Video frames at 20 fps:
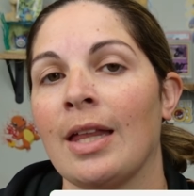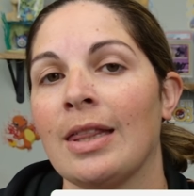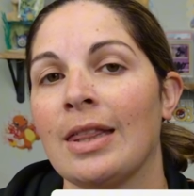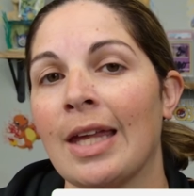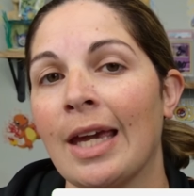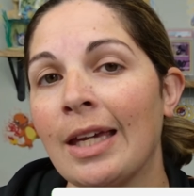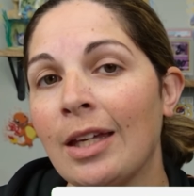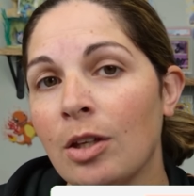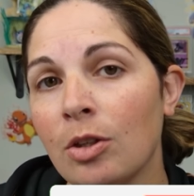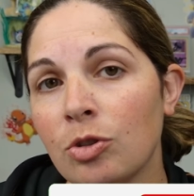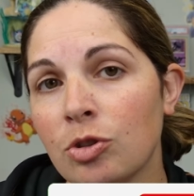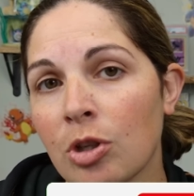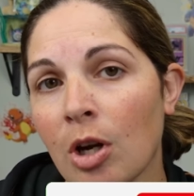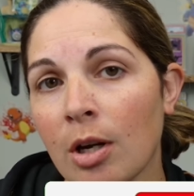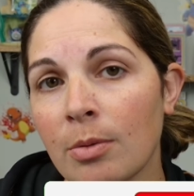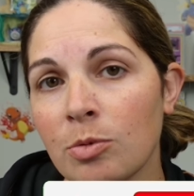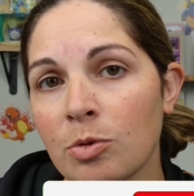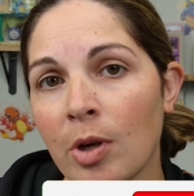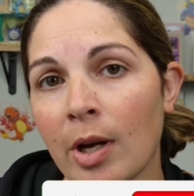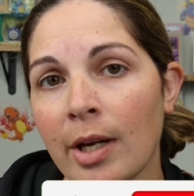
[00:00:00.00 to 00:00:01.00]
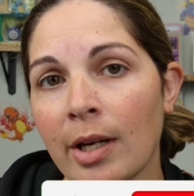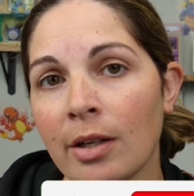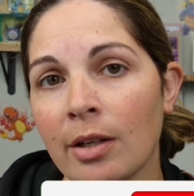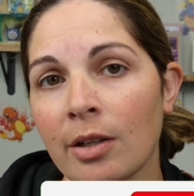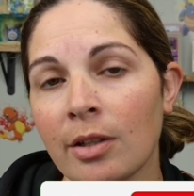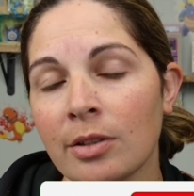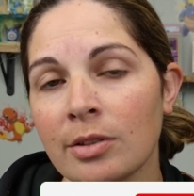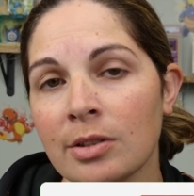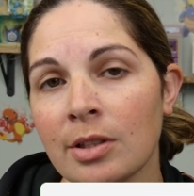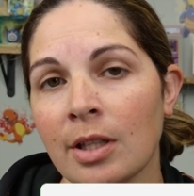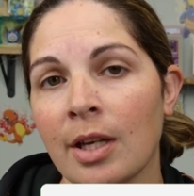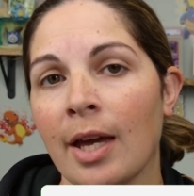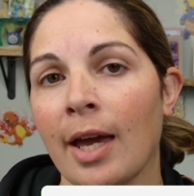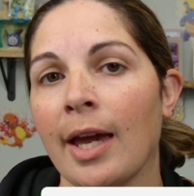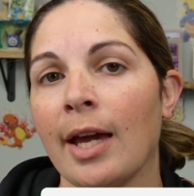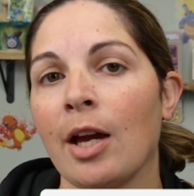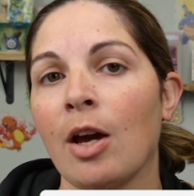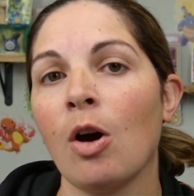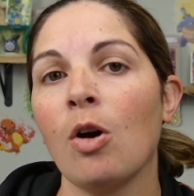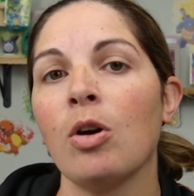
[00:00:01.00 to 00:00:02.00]
Thank you, Charm Trainers,
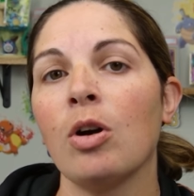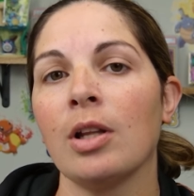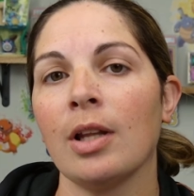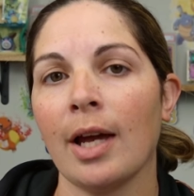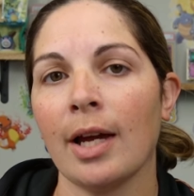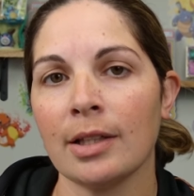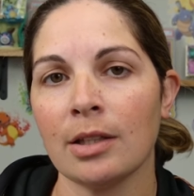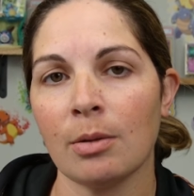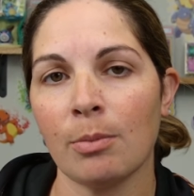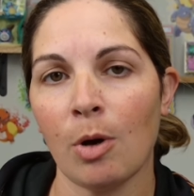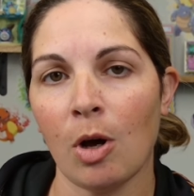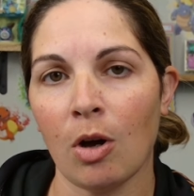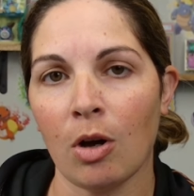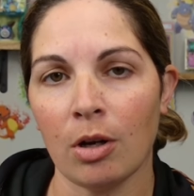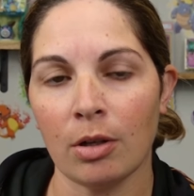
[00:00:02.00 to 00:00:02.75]
and go collect them all.